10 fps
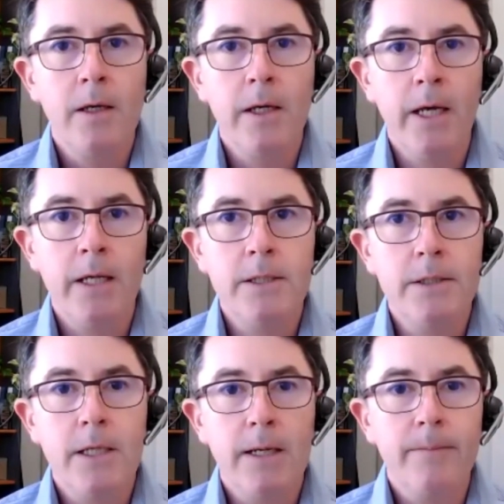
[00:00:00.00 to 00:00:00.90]

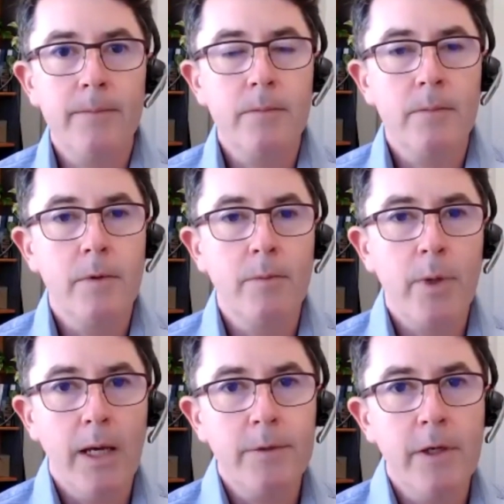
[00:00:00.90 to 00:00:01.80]
And
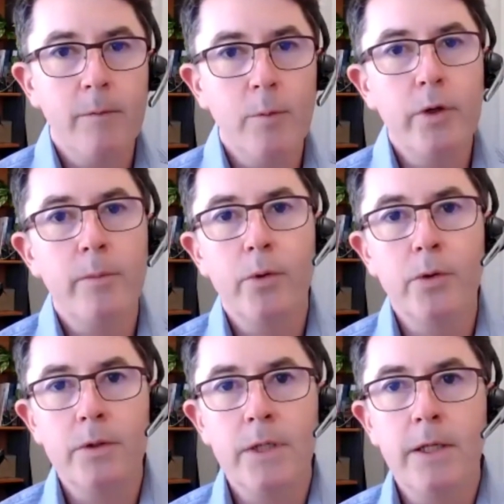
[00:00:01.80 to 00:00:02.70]
perhaps even more
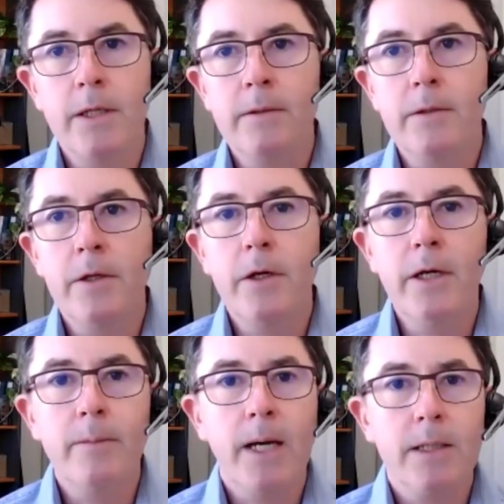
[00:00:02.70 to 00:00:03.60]
importantly, the
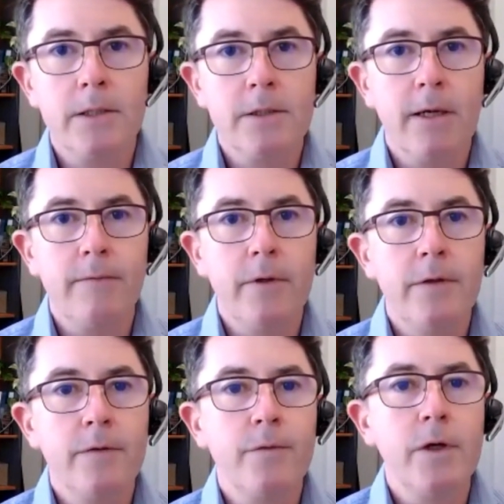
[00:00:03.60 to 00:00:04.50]
Ironbark
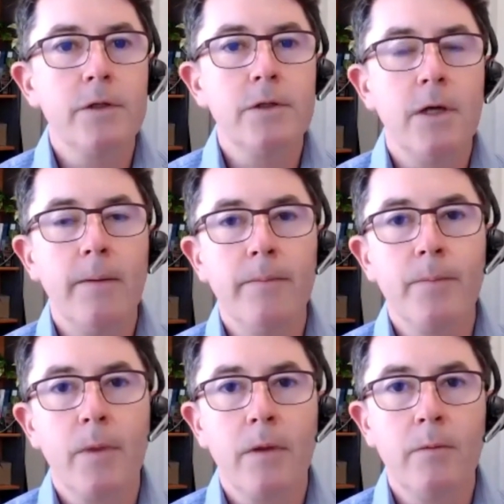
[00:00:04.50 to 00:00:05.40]
discovery is the first
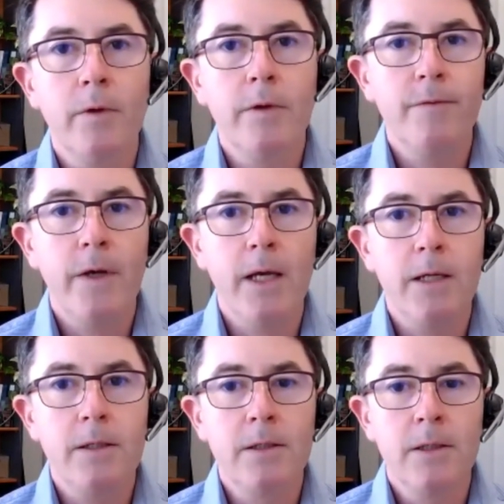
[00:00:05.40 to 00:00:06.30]
time we've
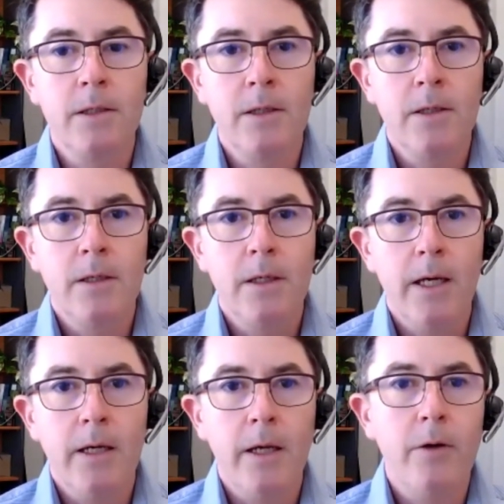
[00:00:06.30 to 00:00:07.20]
found
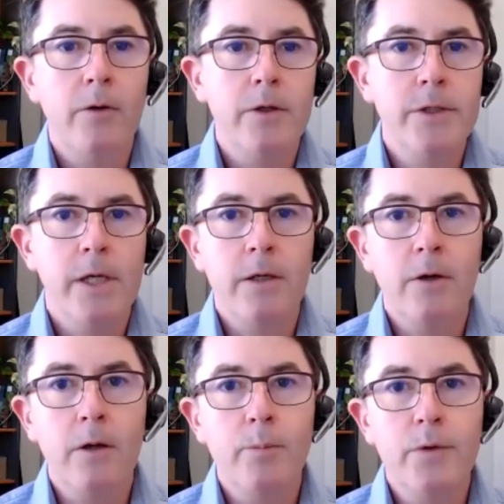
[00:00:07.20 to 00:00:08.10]
an orogenic
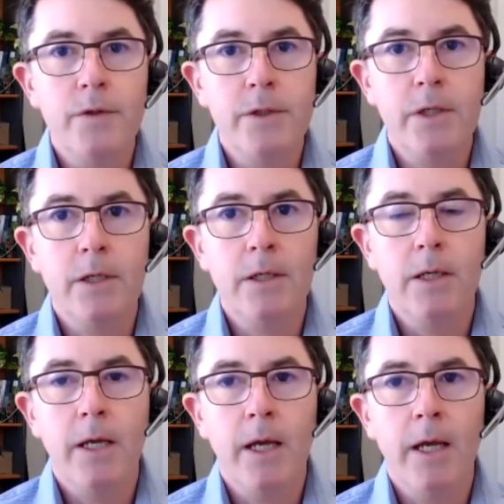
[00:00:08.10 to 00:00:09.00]
gold position
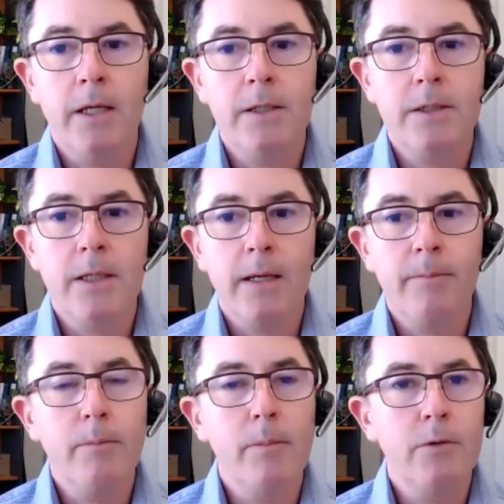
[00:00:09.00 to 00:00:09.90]
and
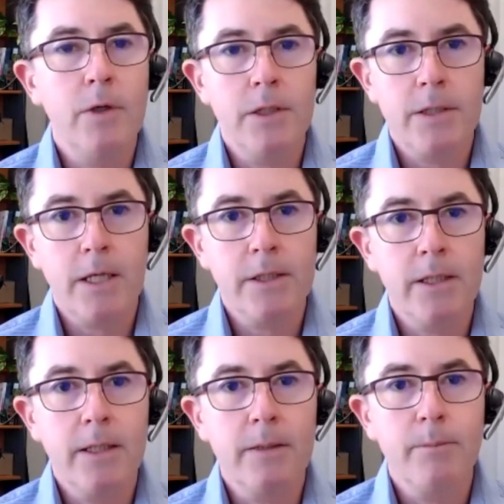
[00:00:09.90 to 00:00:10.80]

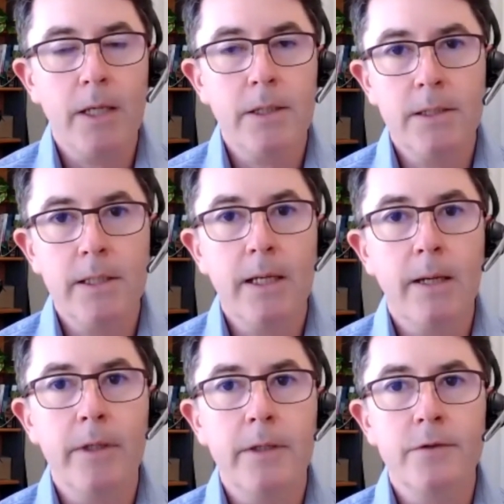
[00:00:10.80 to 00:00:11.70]
mineralisation basically
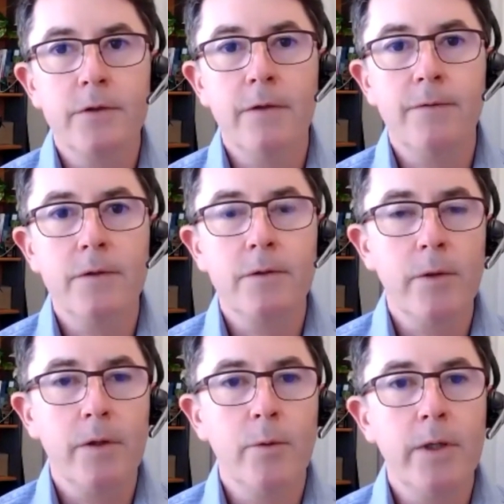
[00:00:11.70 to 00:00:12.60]
coming to surface
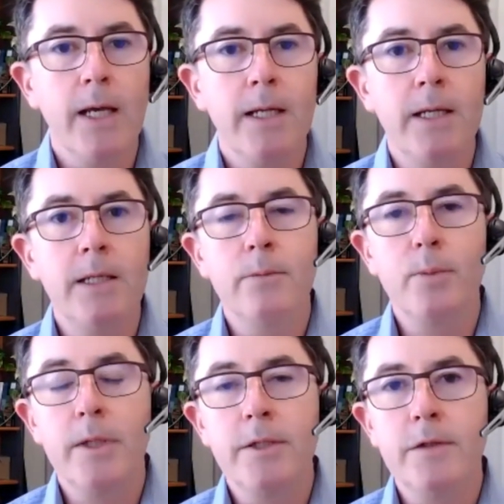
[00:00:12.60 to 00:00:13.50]
without any
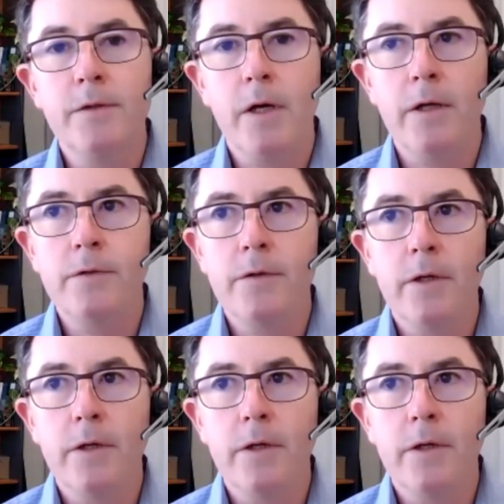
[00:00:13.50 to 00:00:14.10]
depletion zones.